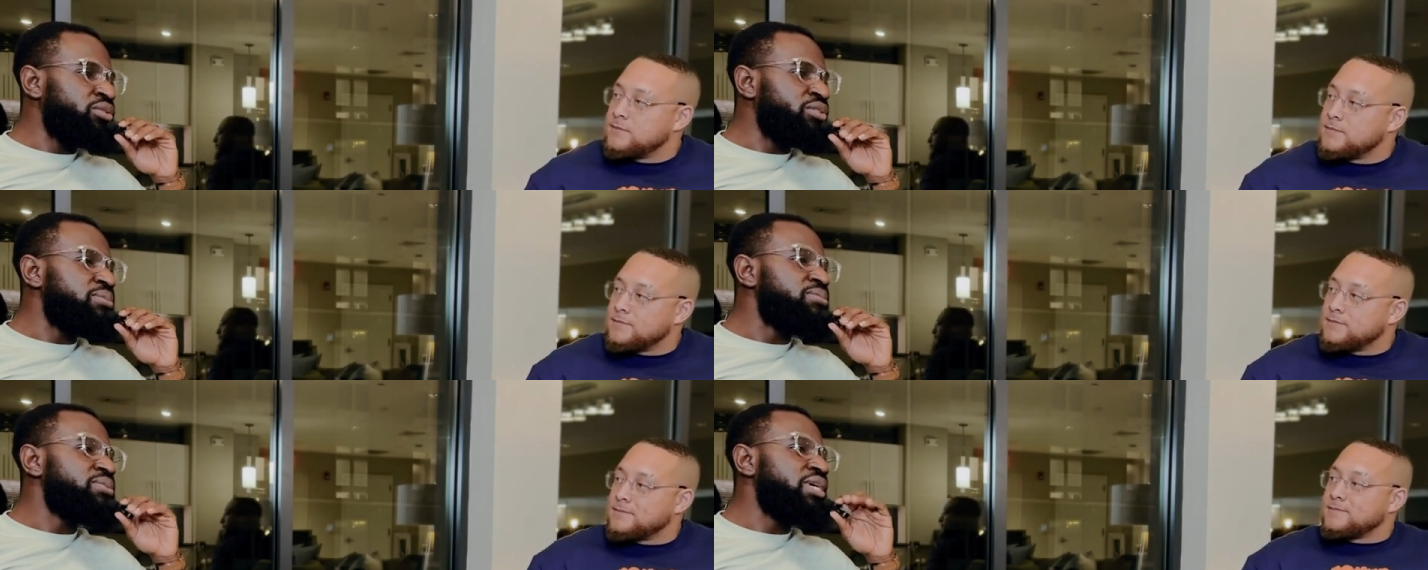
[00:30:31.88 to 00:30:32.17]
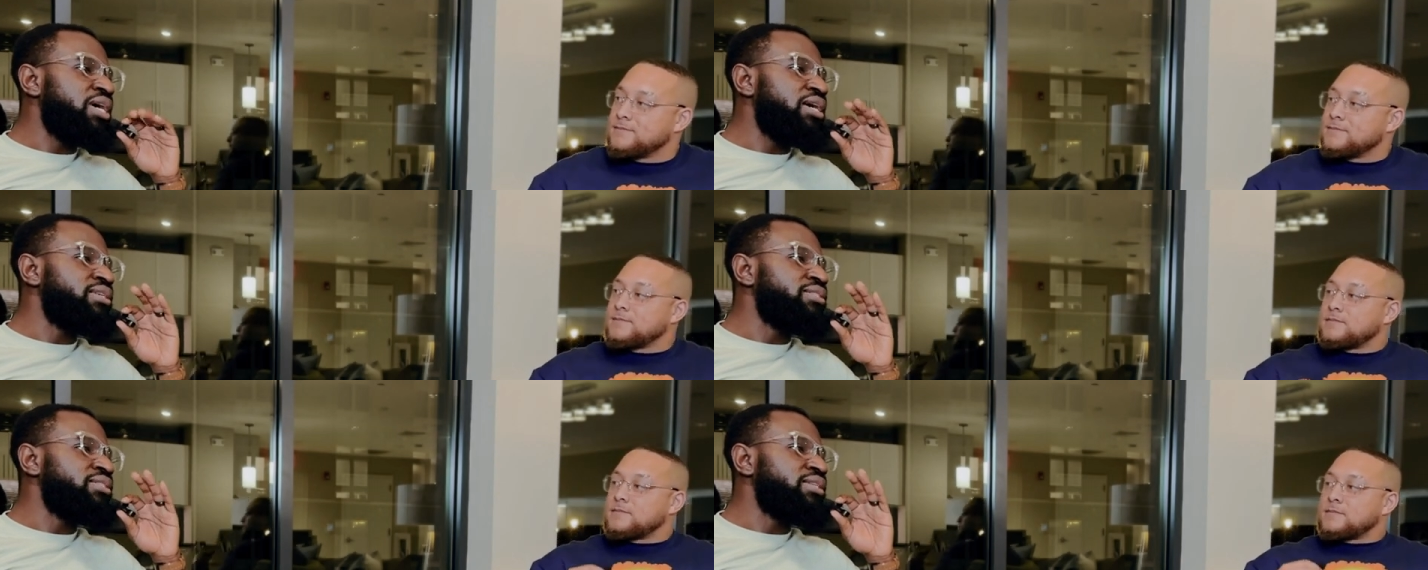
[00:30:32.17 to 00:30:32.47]

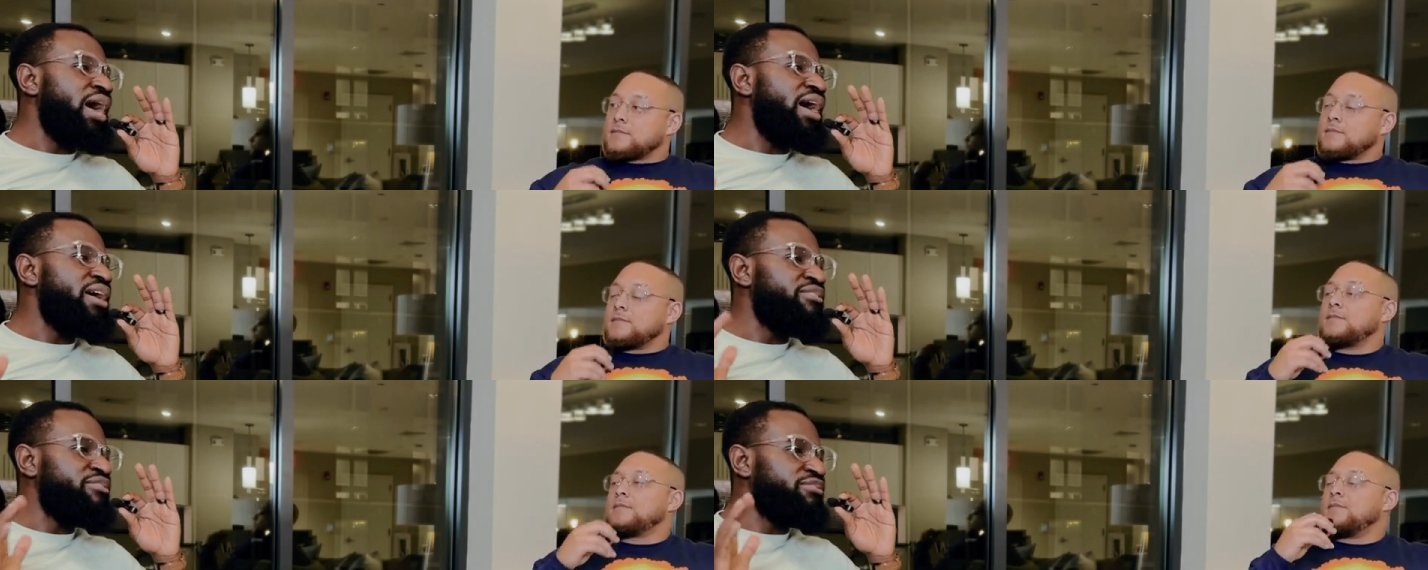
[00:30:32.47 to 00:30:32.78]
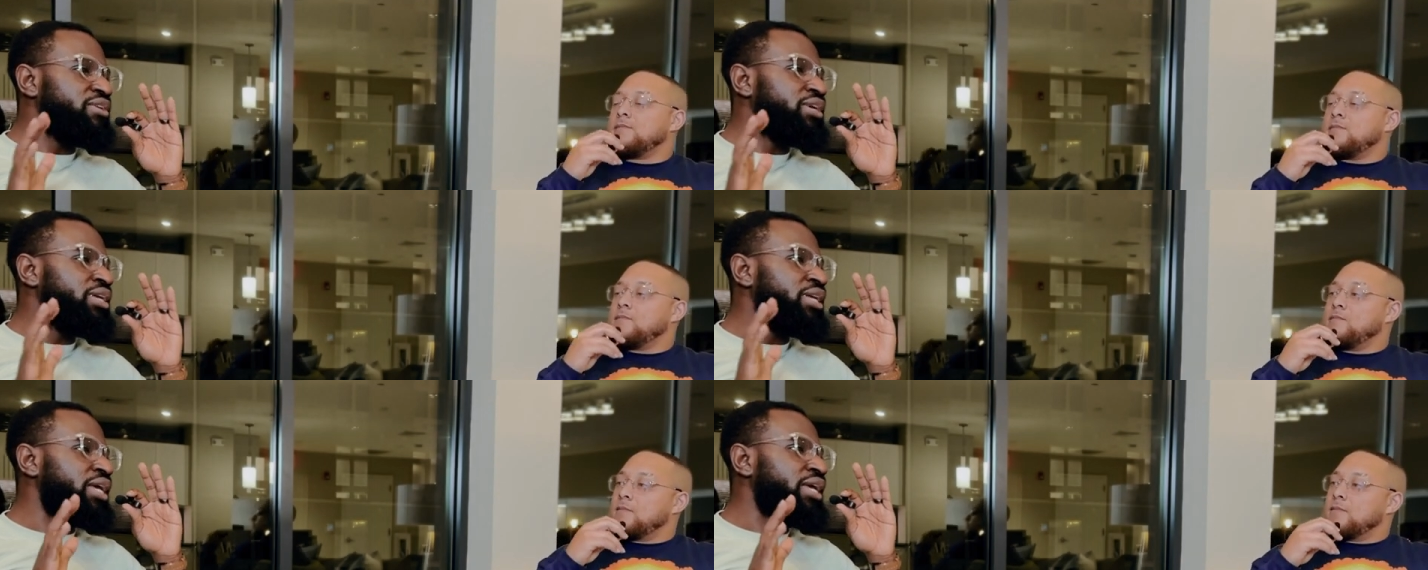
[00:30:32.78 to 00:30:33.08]
Speaker 1: sometimes I
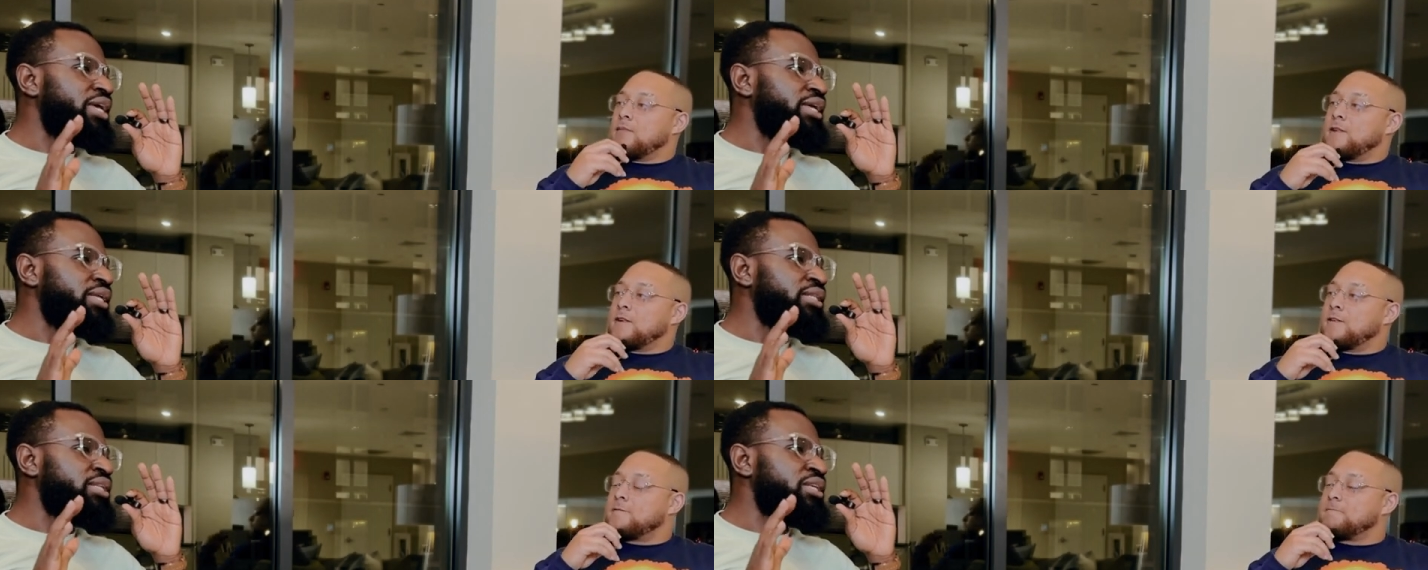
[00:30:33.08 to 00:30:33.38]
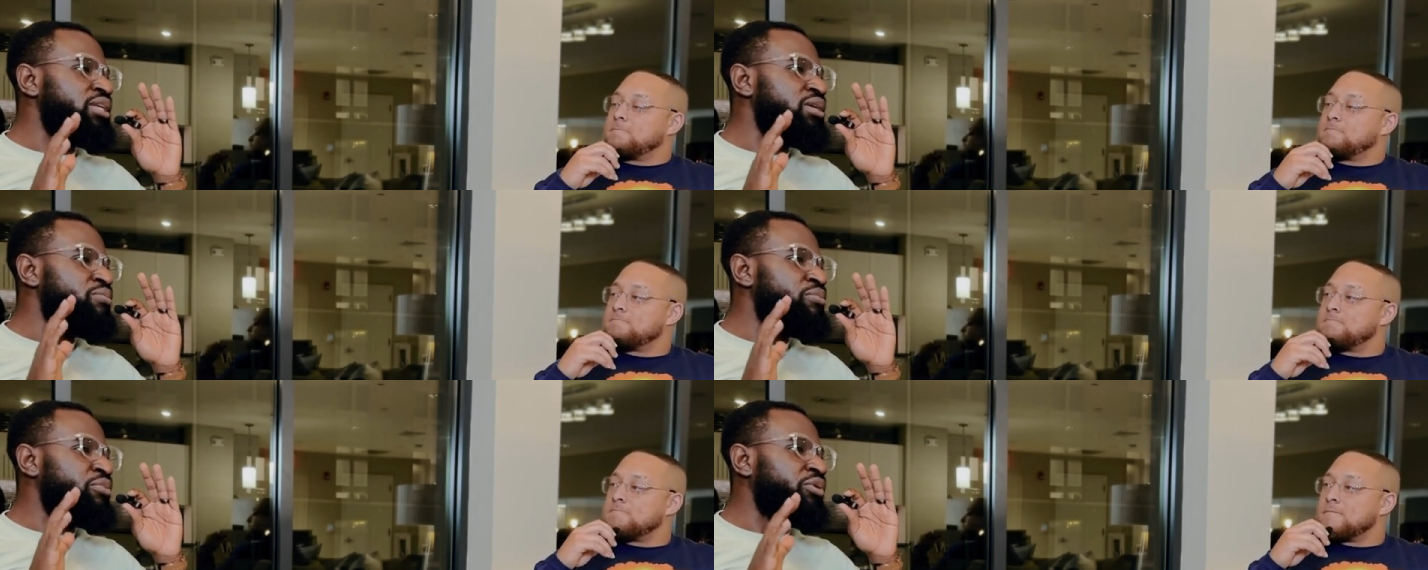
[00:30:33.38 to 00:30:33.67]
forget
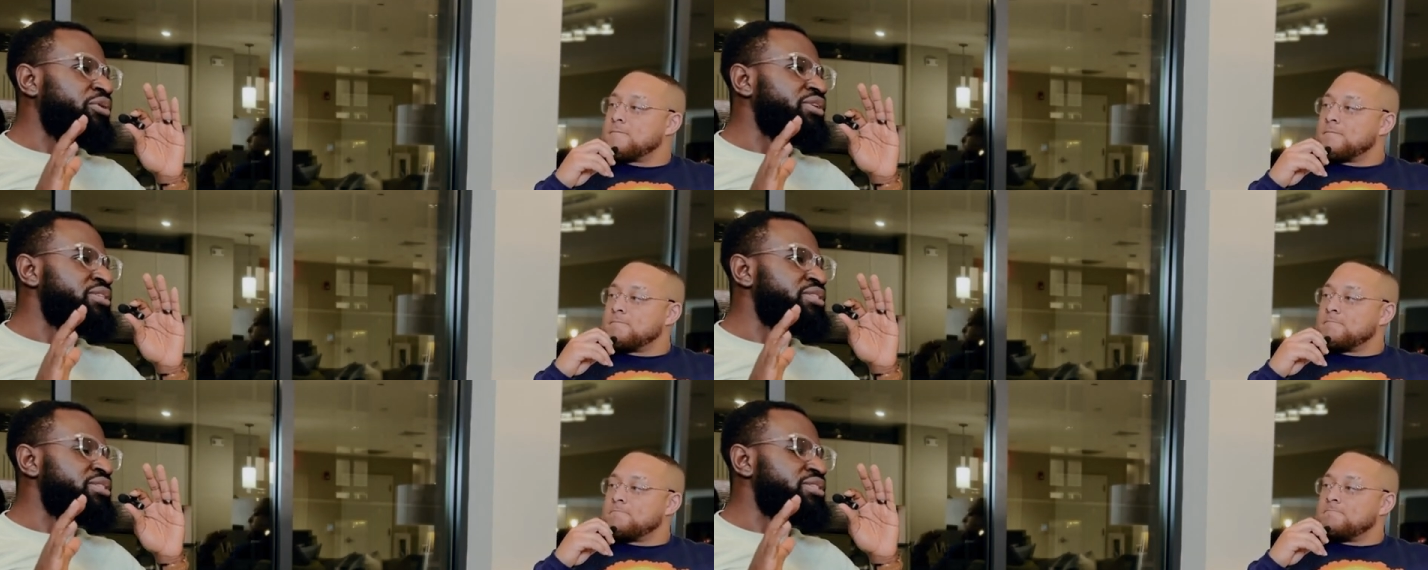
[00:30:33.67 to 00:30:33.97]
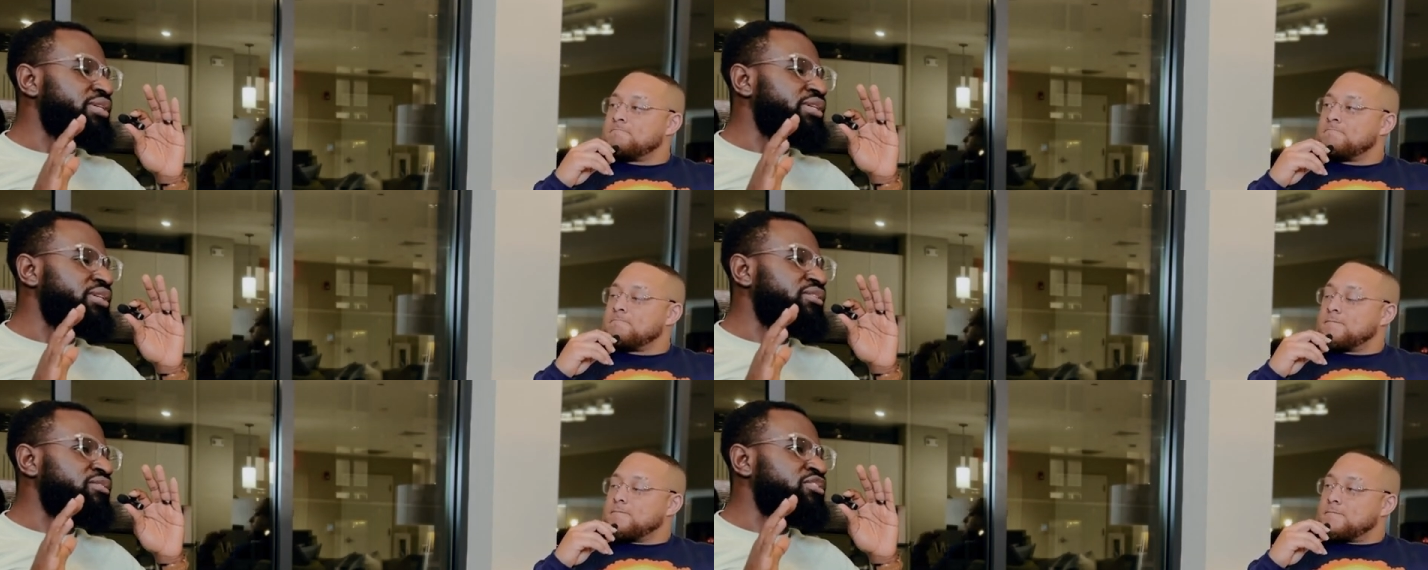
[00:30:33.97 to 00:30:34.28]
the importance
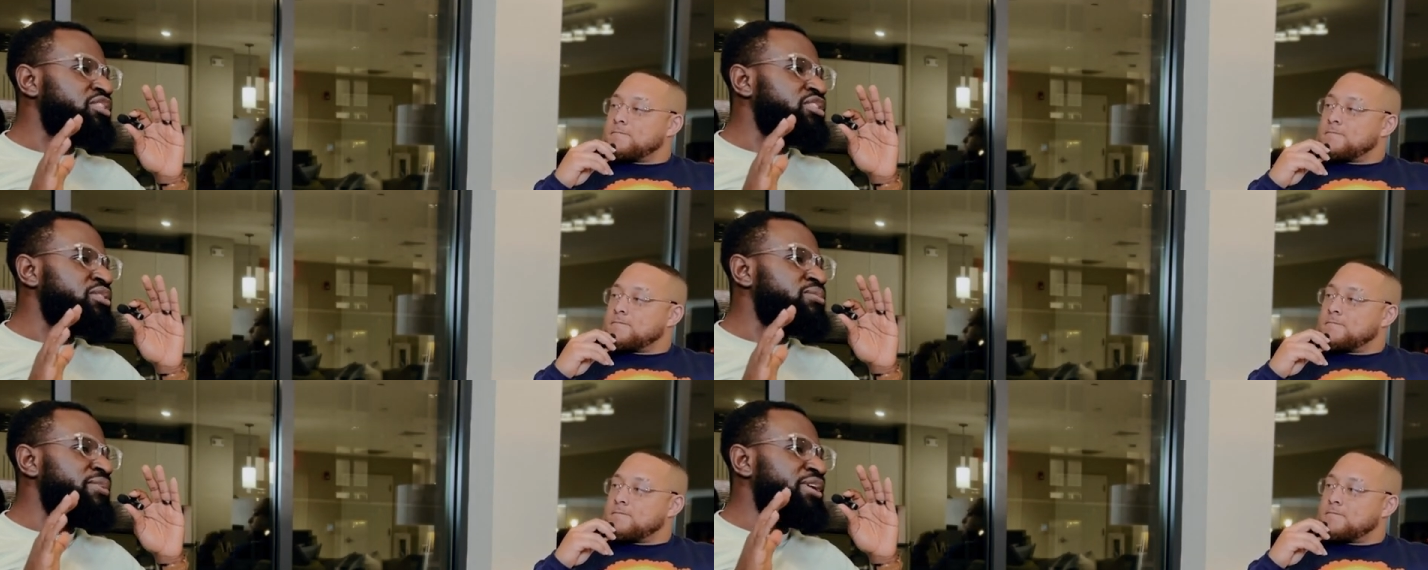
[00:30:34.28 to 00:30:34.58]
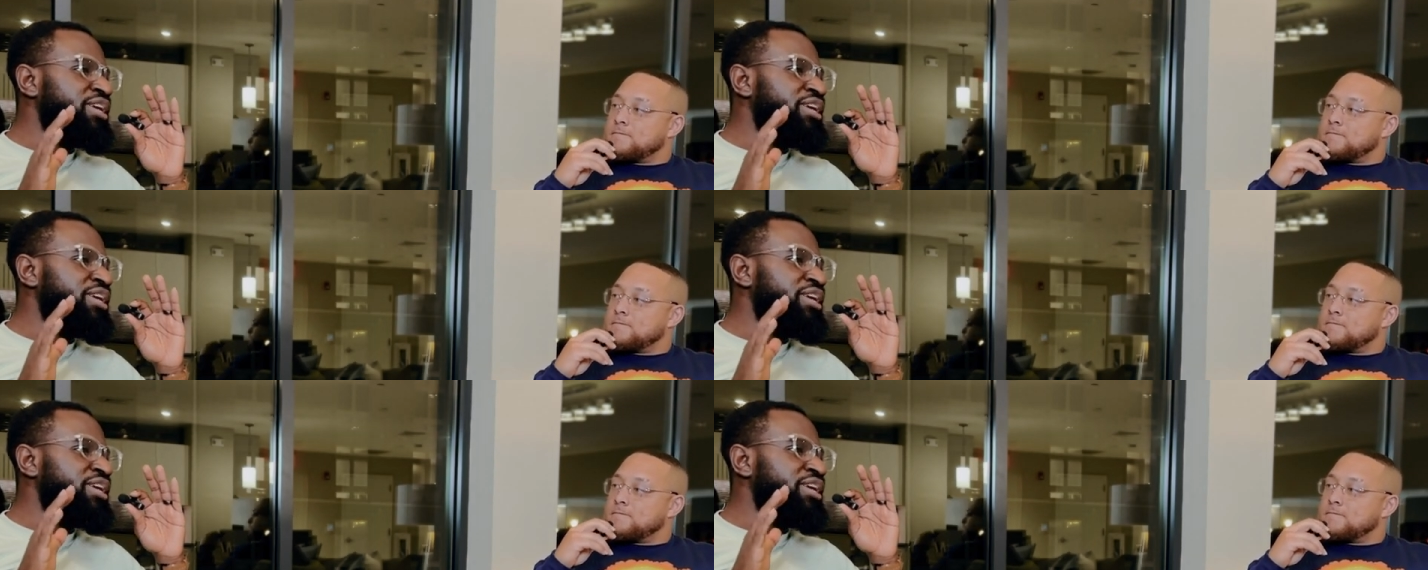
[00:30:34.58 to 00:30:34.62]
of just